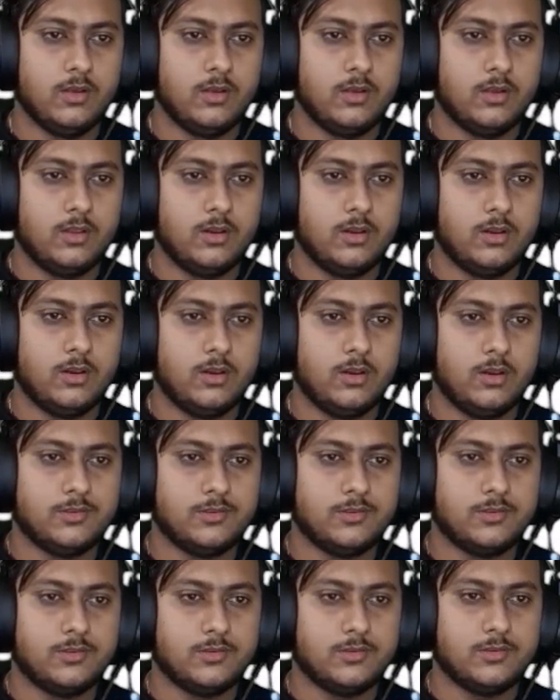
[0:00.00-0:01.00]

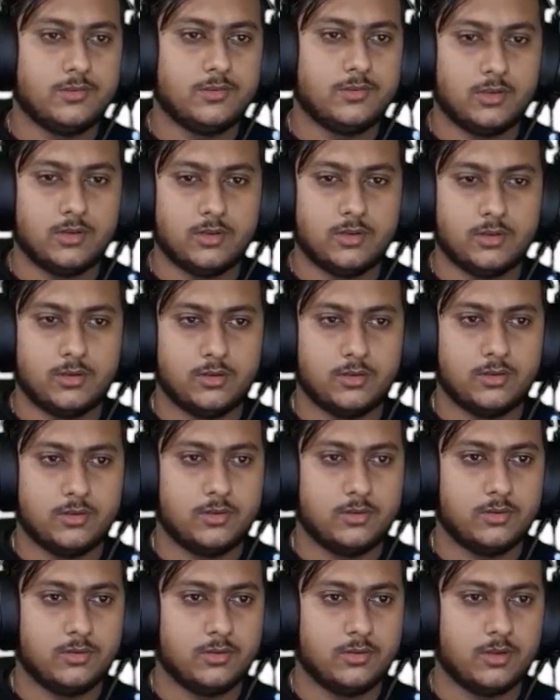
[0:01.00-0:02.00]
let's
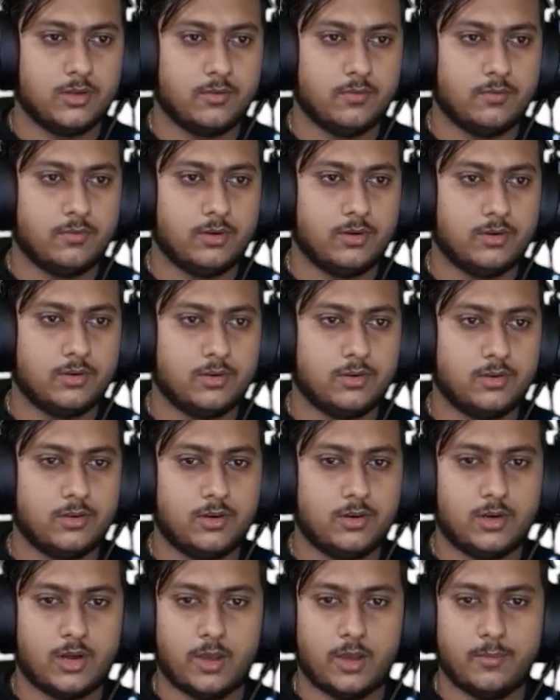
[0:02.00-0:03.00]
give it
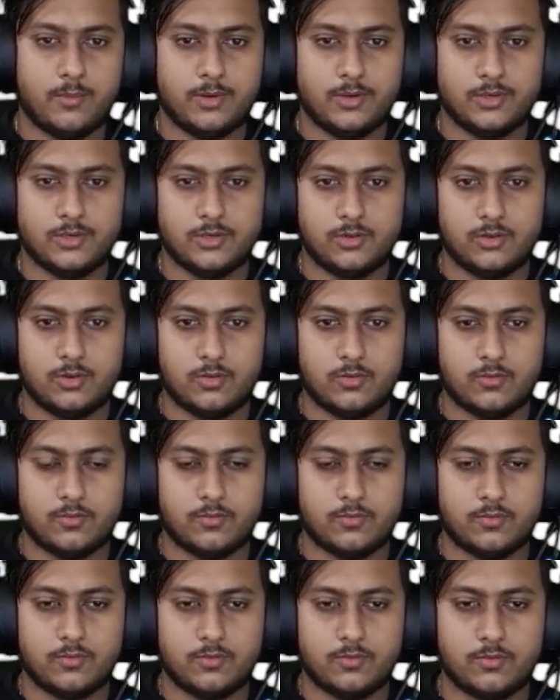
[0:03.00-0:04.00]
a dimension
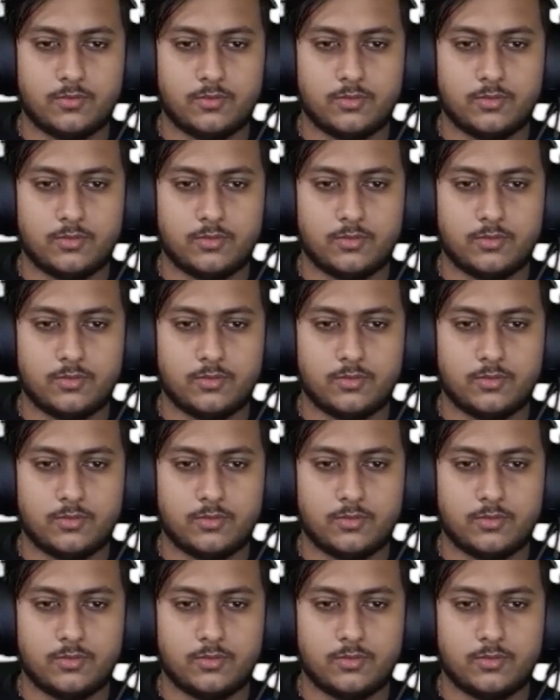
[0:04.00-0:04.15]
of